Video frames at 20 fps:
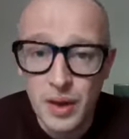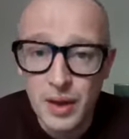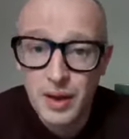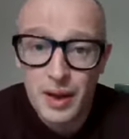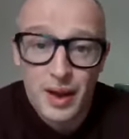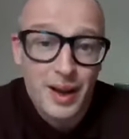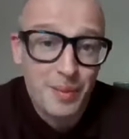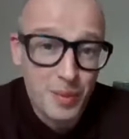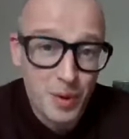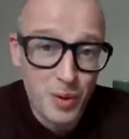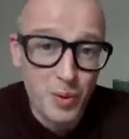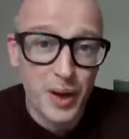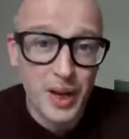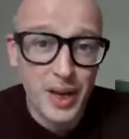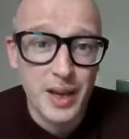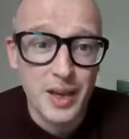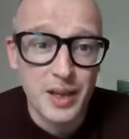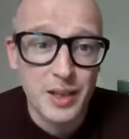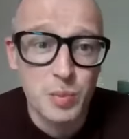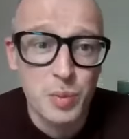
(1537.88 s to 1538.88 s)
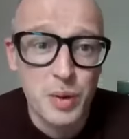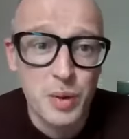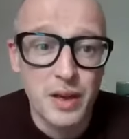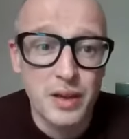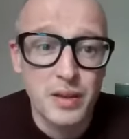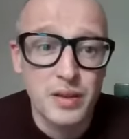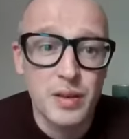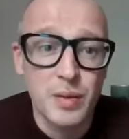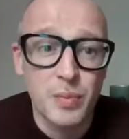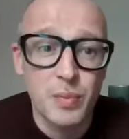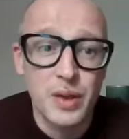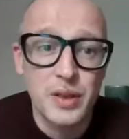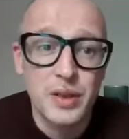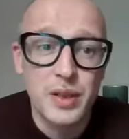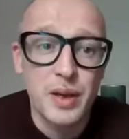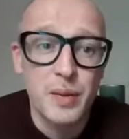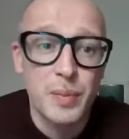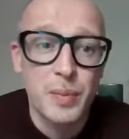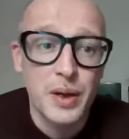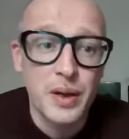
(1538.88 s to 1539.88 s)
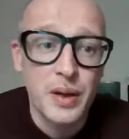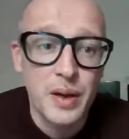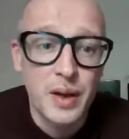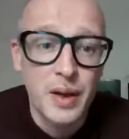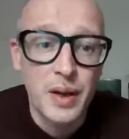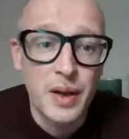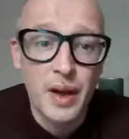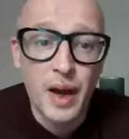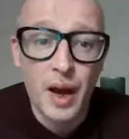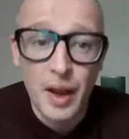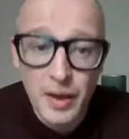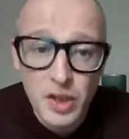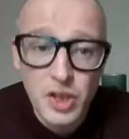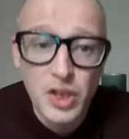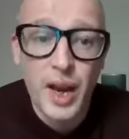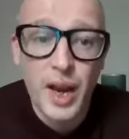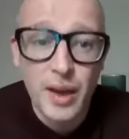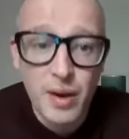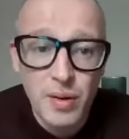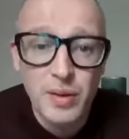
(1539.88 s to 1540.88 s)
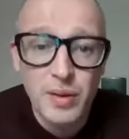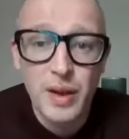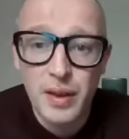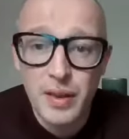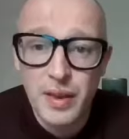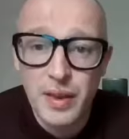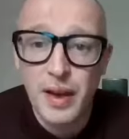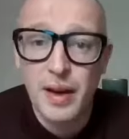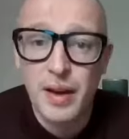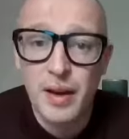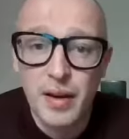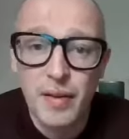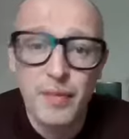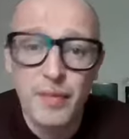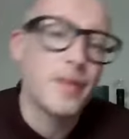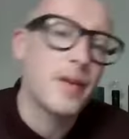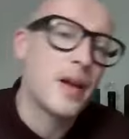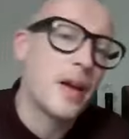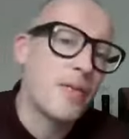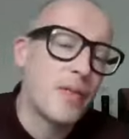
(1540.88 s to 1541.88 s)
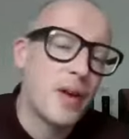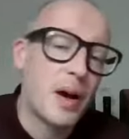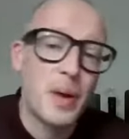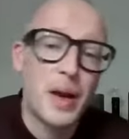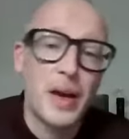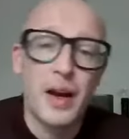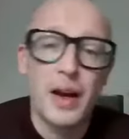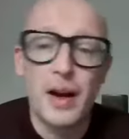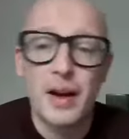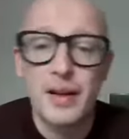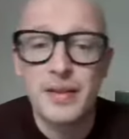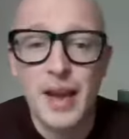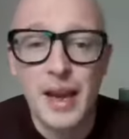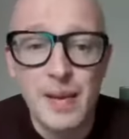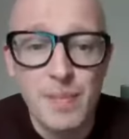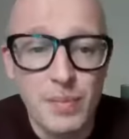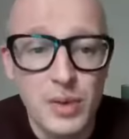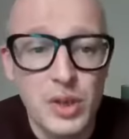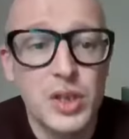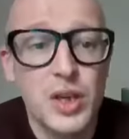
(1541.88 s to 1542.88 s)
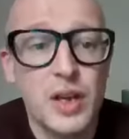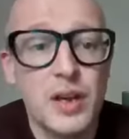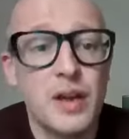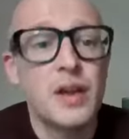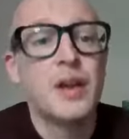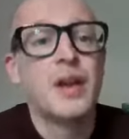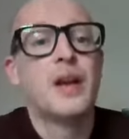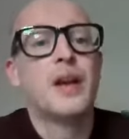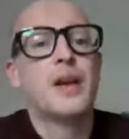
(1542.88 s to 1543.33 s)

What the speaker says: I'm quite experienced in whiskey, but I genuinely think if I went in a time machine